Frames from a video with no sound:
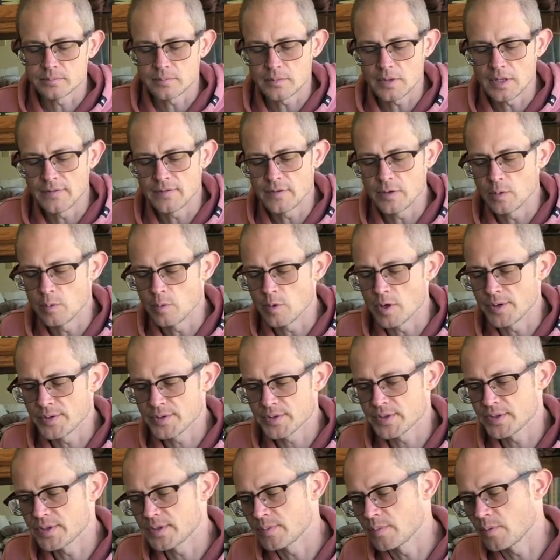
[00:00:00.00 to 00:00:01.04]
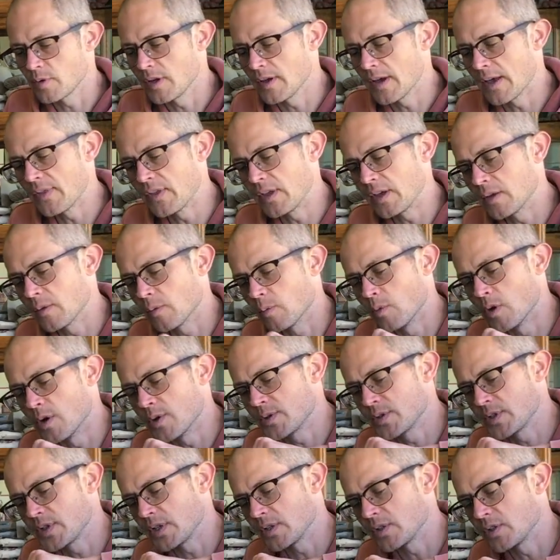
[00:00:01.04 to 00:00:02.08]
if you roast, I think
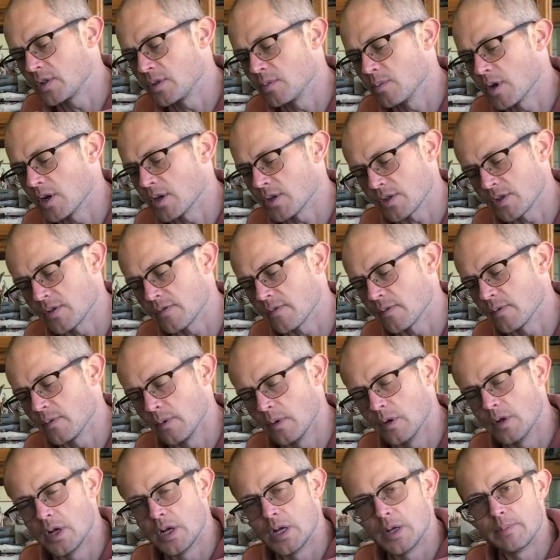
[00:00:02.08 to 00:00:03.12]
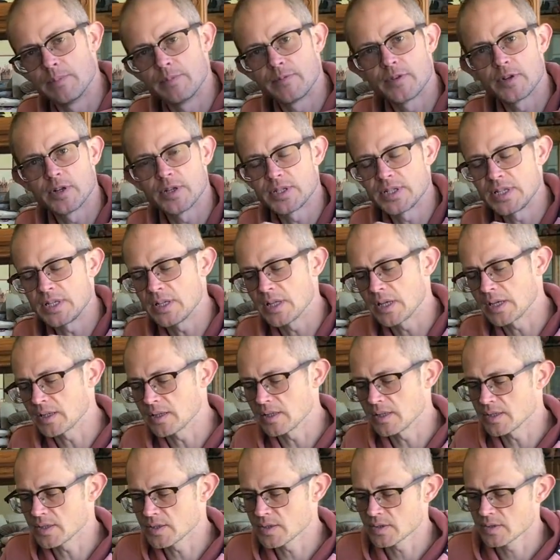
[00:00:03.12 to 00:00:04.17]
roasting too much for a tea like
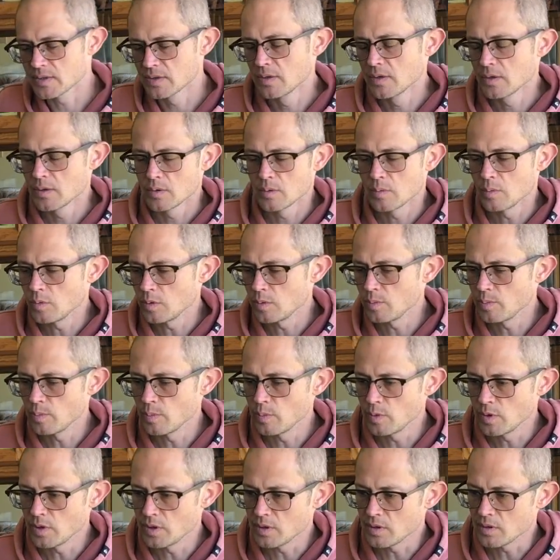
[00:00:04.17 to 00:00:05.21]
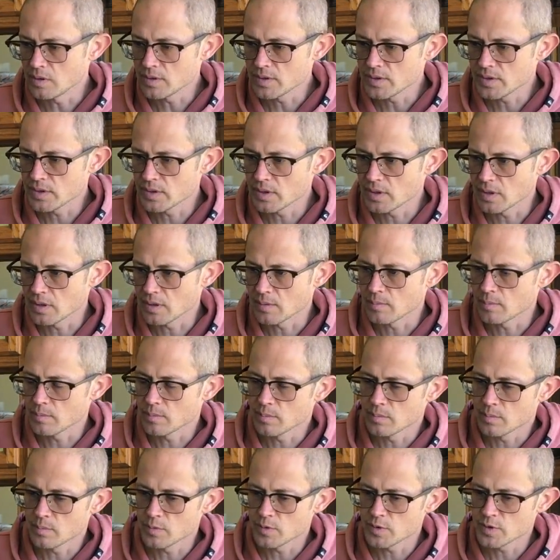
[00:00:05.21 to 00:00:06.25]
this wouldn't
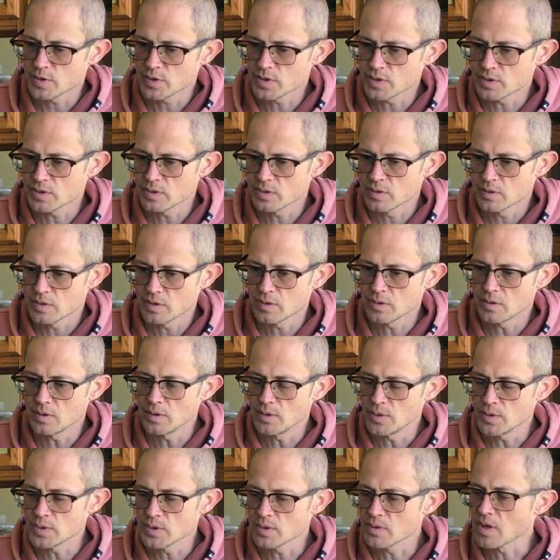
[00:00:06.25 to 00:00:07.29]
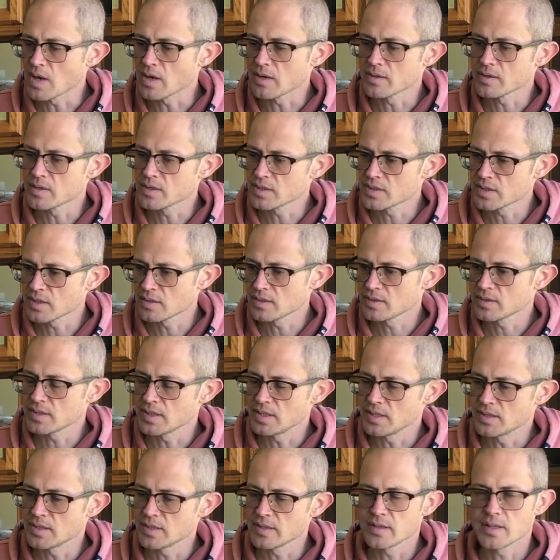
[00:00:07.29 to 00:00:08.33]
you'd lose a lot of the subtlety
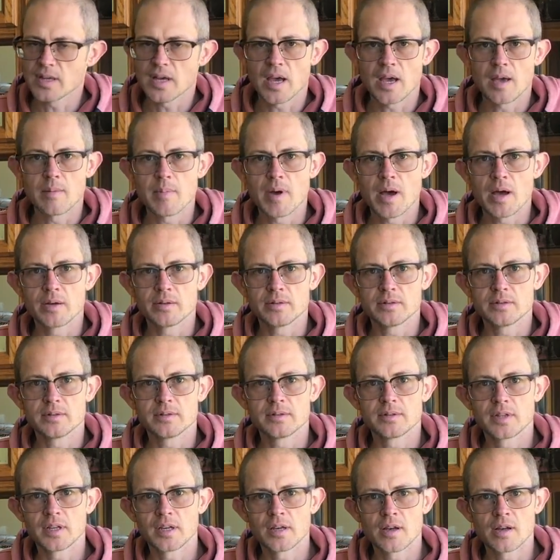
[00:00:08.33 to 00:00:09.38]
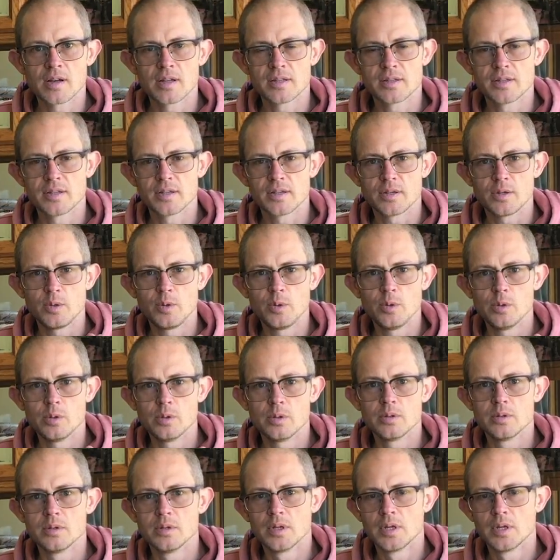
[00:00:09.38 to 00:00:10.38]
that the High Mountain, they call it the Yun,